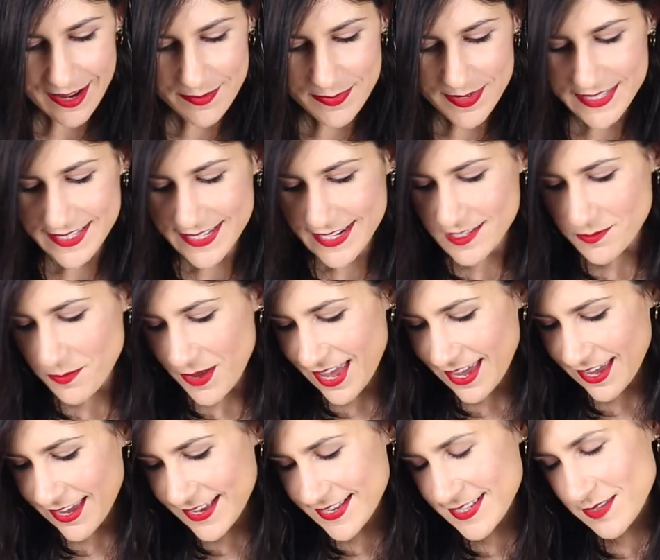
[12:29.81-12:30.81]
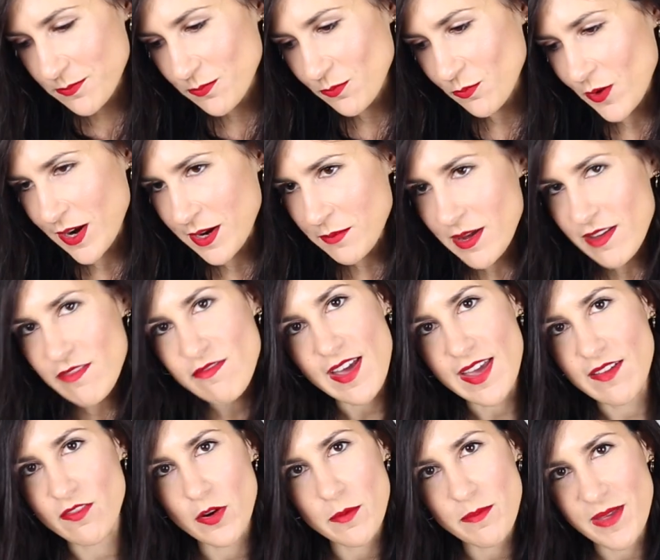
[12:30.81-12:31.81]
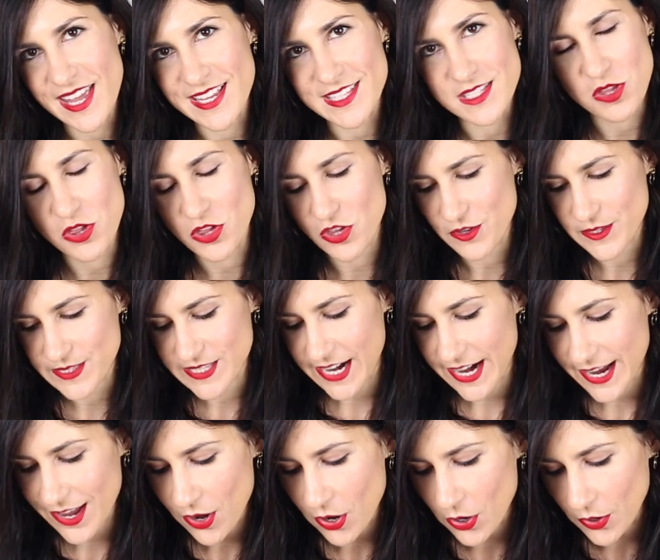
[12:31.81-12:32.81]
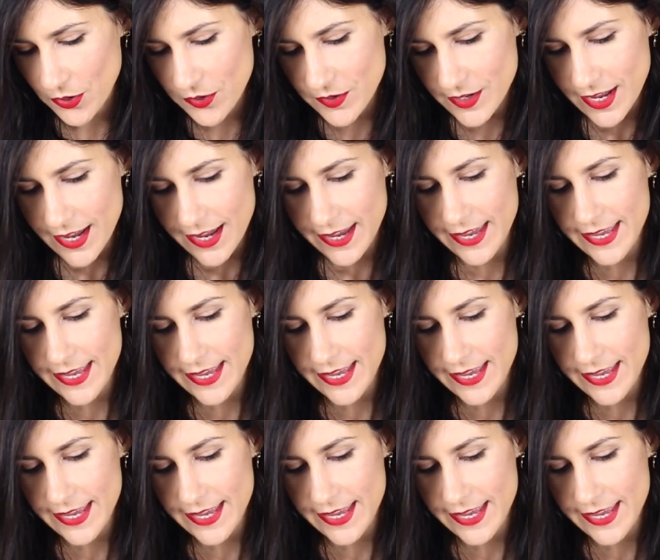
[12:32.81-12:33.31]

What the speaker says: This next pair is one of my favorite pairs of shoes that I own.